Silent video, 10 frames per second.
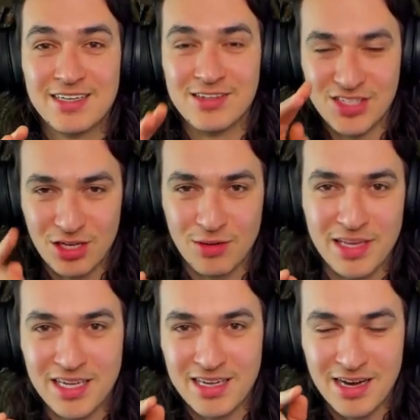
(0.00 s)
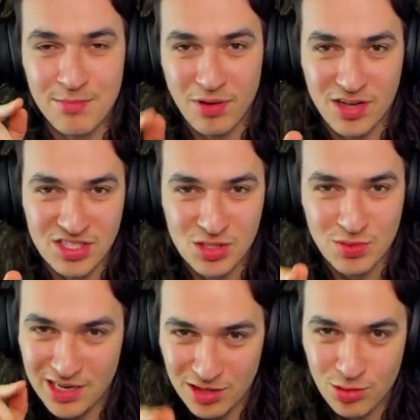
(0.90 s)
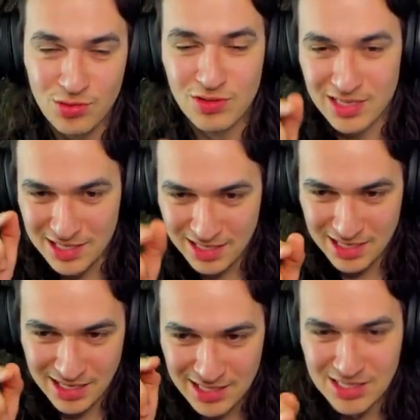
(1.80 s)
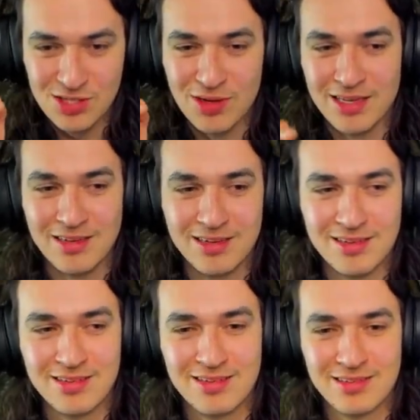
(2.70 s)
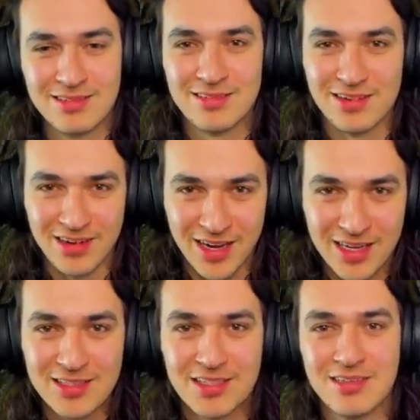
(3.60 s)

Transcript: Let's see how many bosses we get through in this one. Alright.